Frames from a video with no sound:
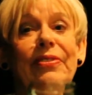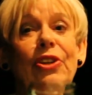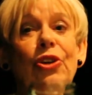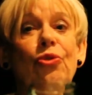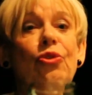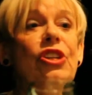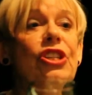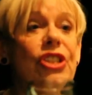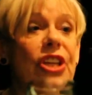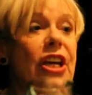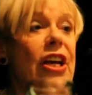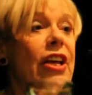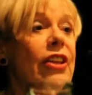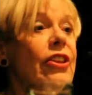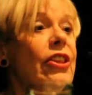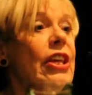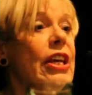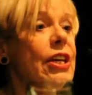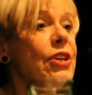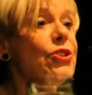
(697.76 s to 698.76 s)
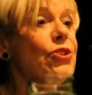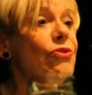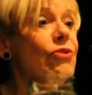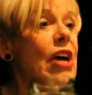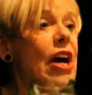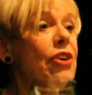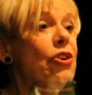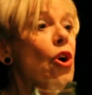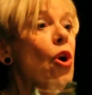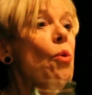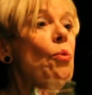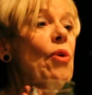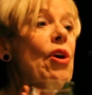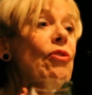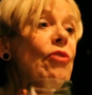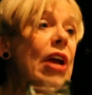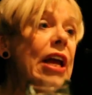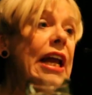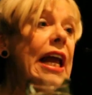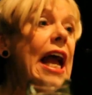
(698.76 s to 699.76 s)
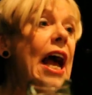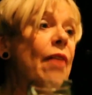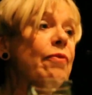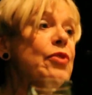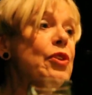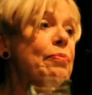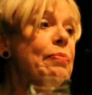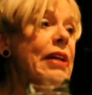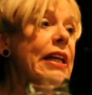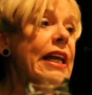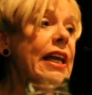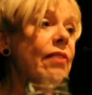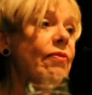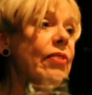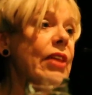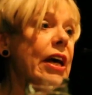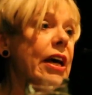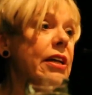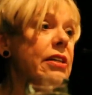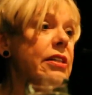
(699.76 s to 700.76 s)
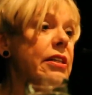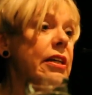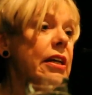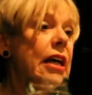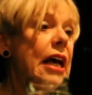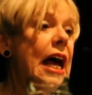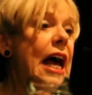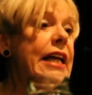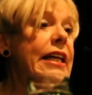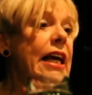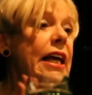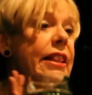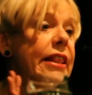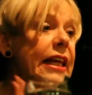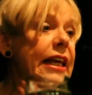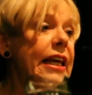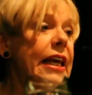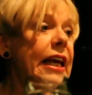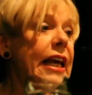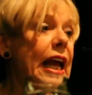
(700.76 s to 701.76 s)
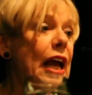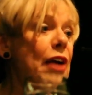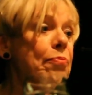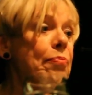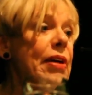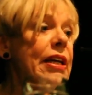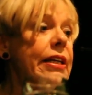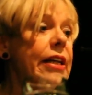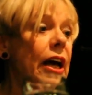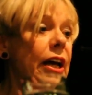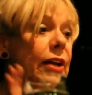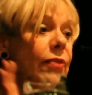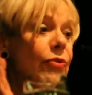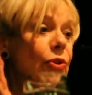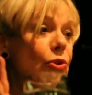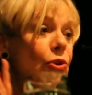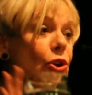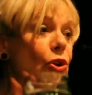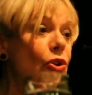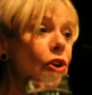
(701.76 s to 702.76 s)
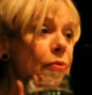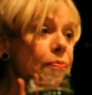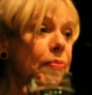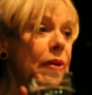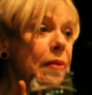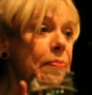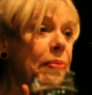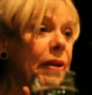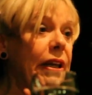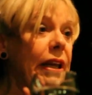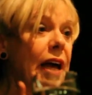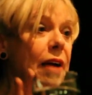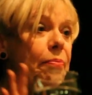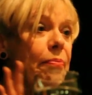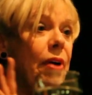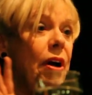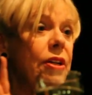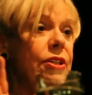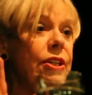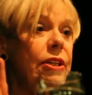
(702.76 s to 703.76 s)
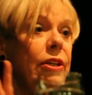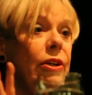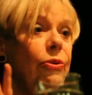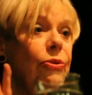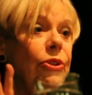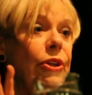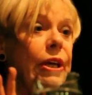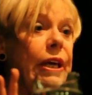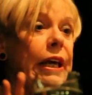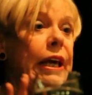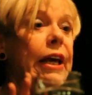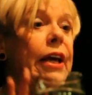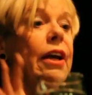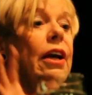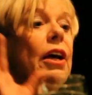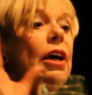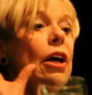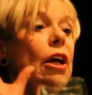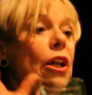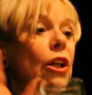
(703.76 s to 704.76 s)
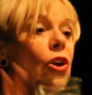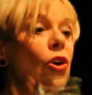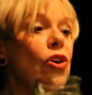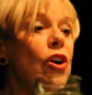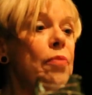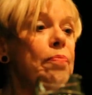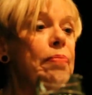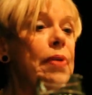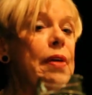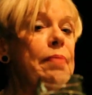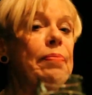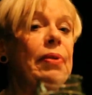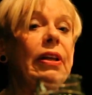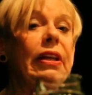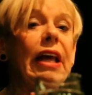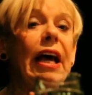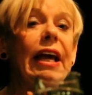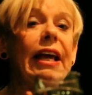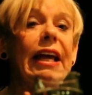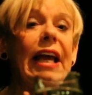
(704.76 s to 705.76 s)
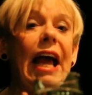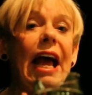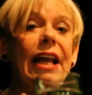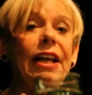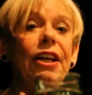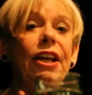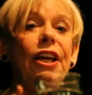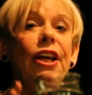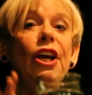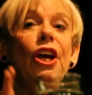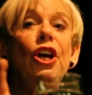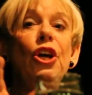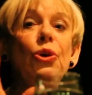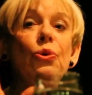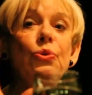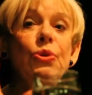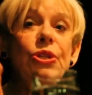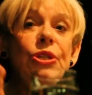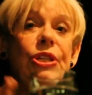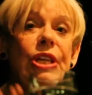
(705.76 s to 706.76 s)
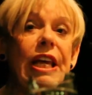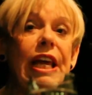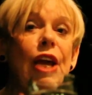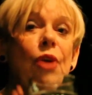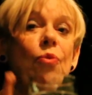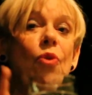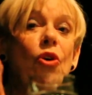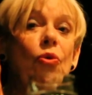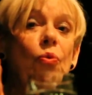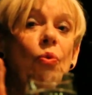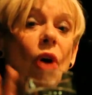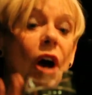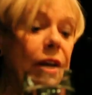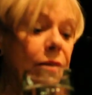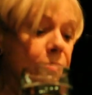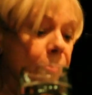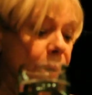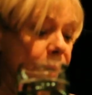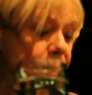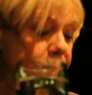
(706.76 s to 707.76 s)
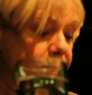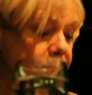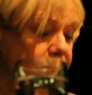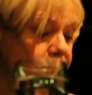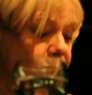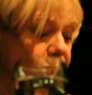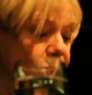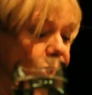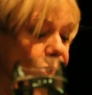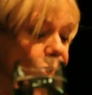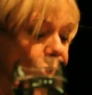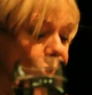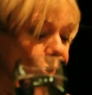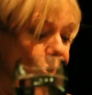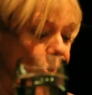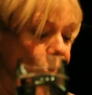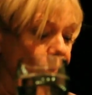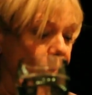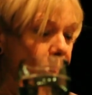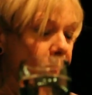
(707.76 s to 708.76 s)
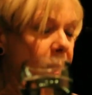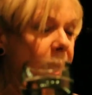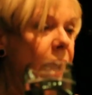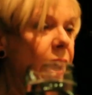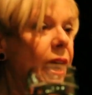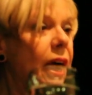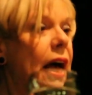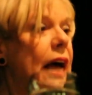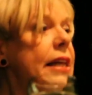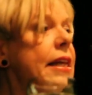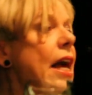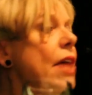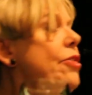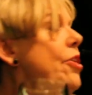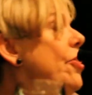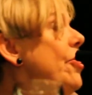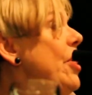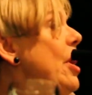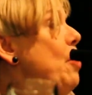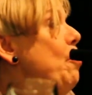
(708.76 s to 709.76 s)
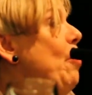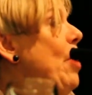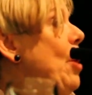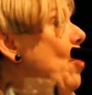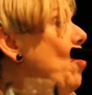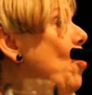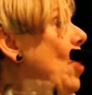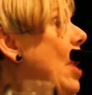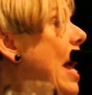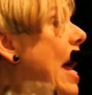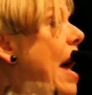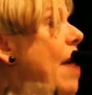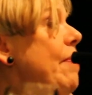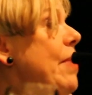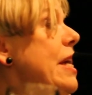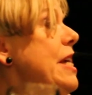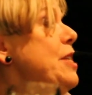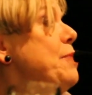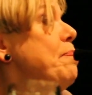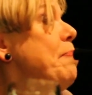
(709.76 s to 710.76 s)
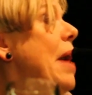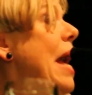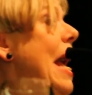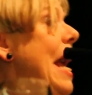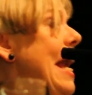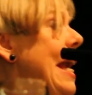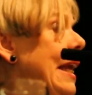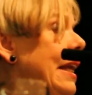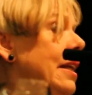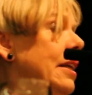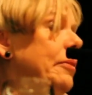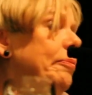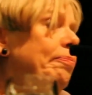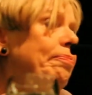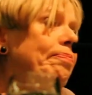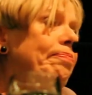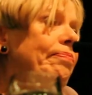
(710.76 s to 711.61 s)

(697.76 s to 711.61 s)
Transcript: You could turn things around. We really have to believe that. And I think it can be done. If you look at people like Martin Luther King, look at people like Gandhi, you see what one person can do. Another thing we all have is pain.